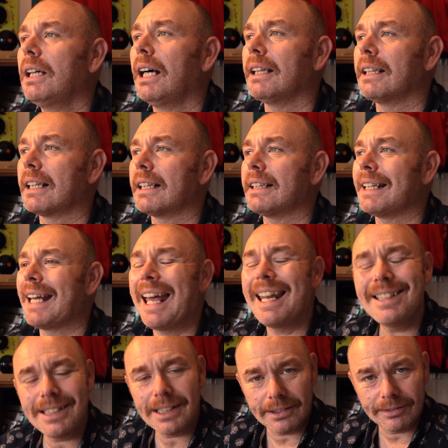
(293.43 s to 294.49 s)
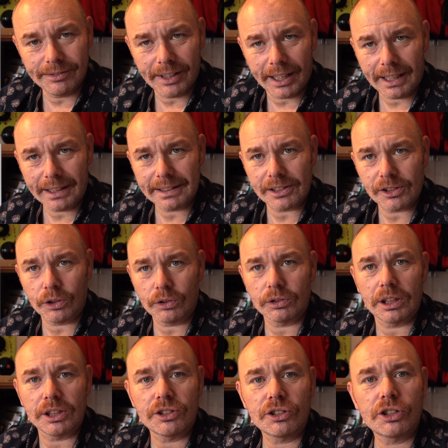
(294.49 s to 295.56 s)
And then at the end of that, there's
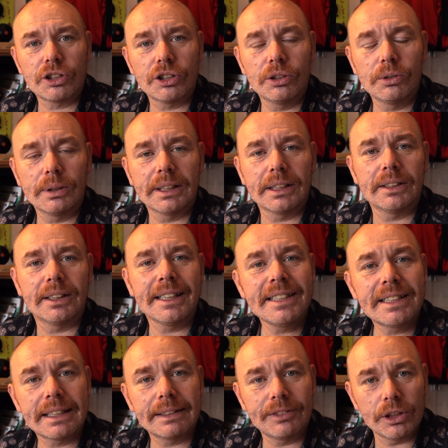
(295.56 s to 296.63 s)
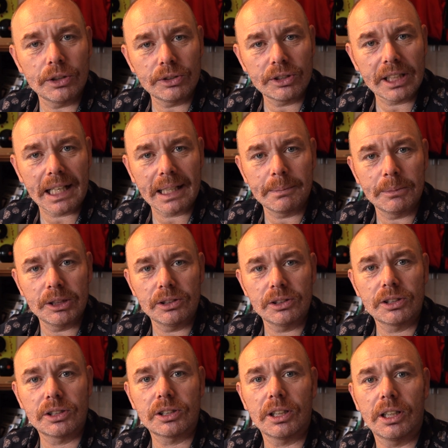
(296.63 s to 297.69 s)
two little interview
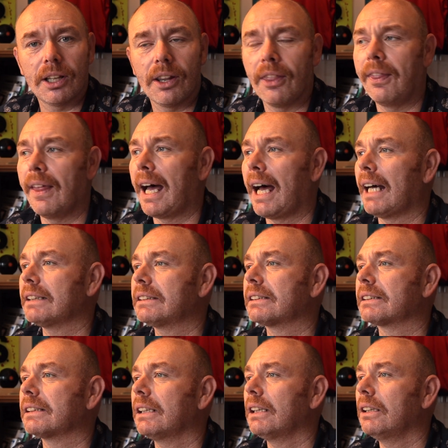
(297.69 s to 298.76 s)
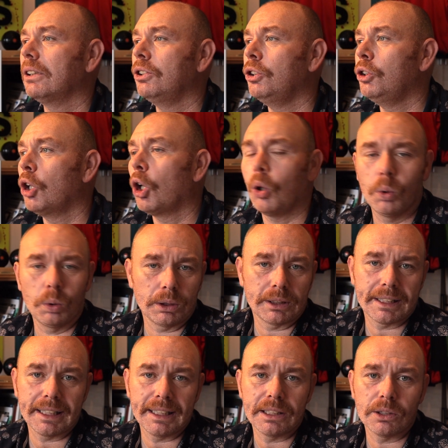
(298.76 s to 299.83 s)
segments that Noel
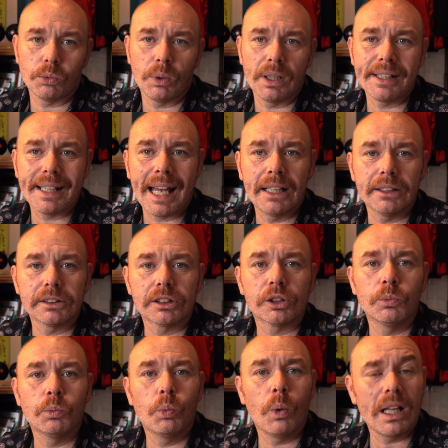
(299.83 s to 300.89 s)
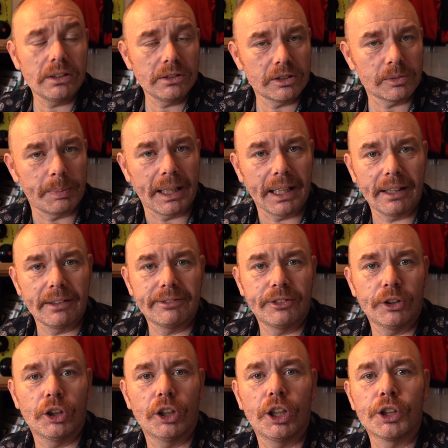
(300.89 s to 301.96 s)
did with Elton Wellesby
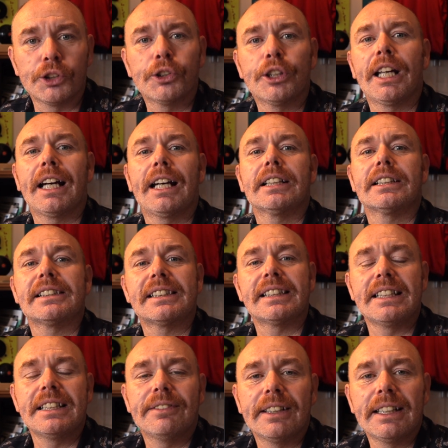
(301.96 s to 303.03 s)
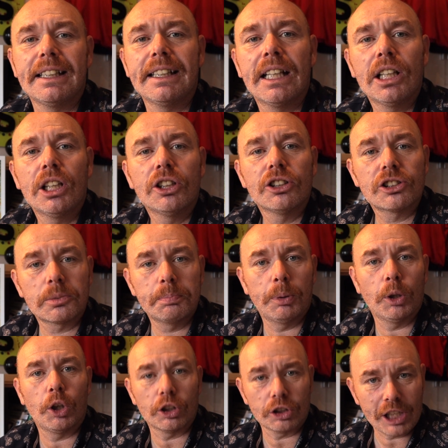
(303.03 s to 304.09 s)
for a Granada TV
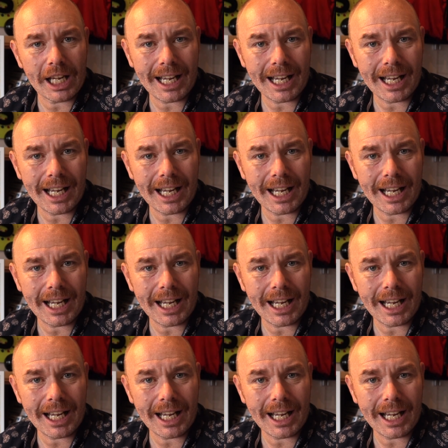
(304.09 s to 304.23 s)
sports